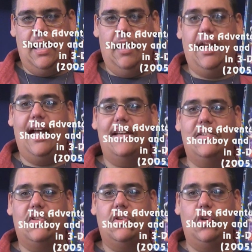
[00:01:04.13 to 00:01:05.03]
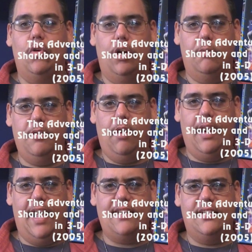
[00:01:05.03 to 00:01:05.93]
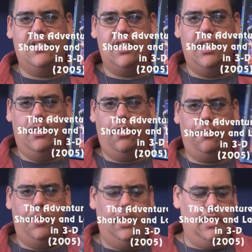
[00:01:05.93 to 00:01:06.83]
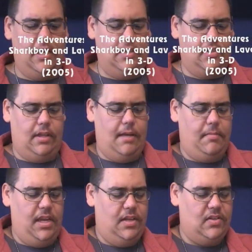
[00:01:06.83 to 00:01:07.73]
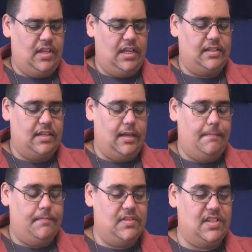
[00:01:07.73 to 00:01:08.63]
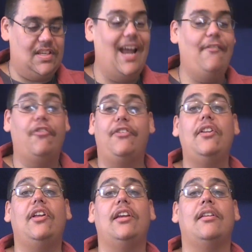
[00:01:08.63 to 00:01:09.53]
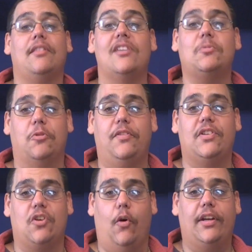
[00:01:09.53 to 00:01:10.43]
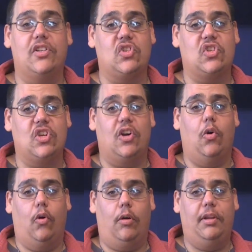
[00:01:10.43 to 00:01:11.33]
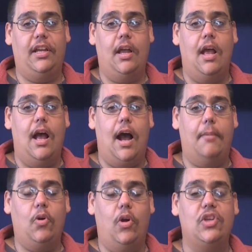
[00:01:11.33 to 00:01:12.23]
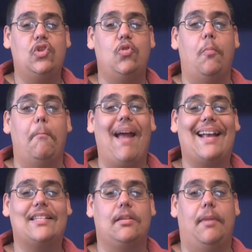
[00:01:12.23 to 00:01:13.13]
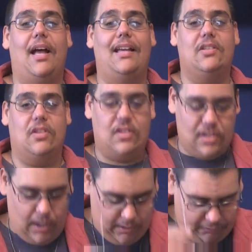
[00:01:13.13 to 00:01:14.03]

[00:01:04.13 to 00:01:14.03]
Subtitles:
Now guys, you heard me right, I did say in 3D, so that means that since I have a feeling this movie is going to suck horribly, I'm going to maximize the suck